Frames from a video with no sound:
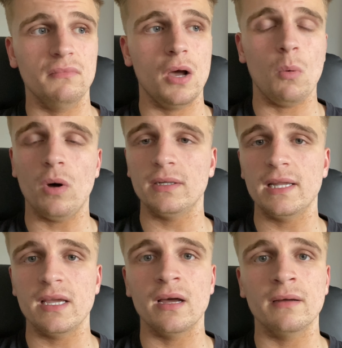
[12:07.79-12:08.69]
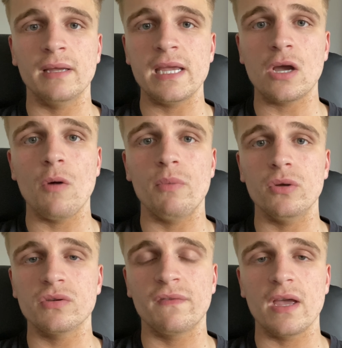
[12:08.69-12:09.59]
a 1-litre
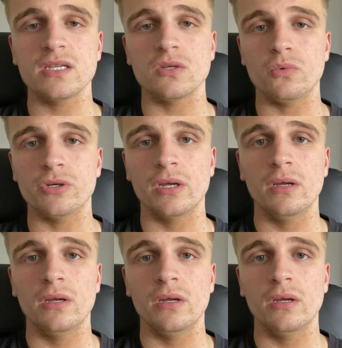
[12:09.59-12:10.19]
EcoBoost Fiesta would.